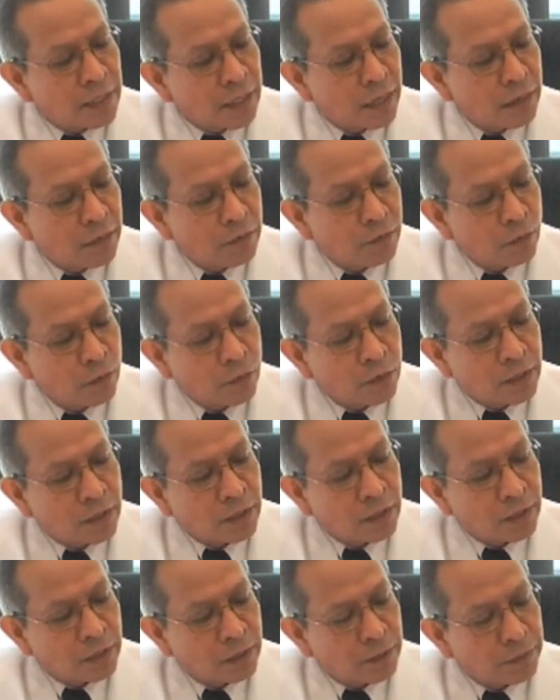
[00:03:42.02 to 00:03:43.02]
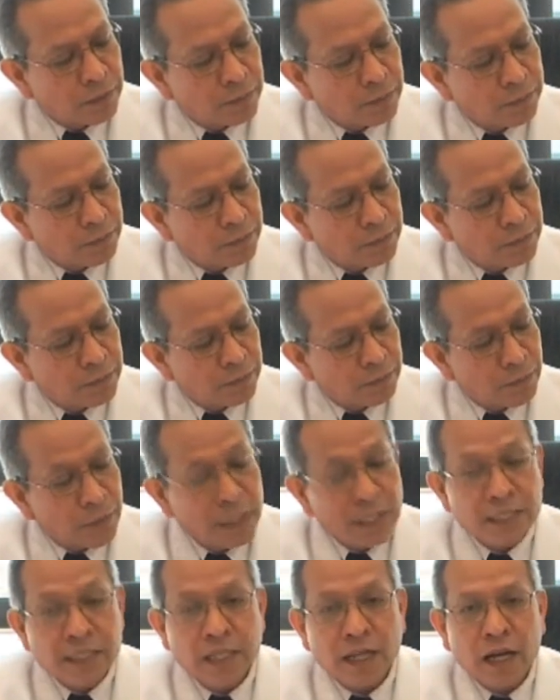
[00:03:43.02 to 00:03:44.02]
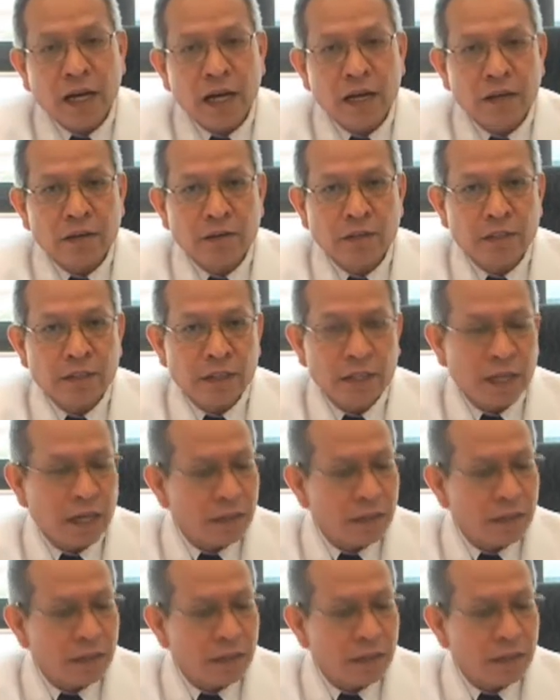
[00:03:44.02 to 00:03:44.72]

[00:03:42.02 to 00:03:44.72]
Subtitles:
And for the menisci or the